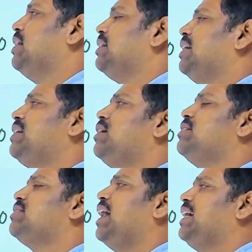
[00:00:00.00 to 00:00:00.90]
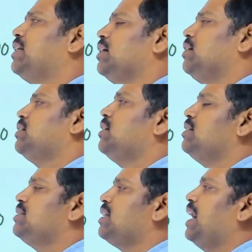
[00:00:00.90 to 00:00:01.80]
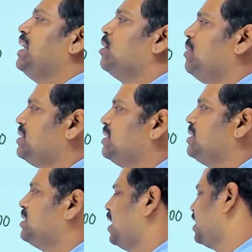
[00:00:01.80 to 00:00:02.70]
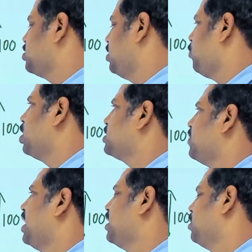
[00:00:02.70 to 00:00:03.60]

Then turns right. Turns right means this is the direction and walks for 100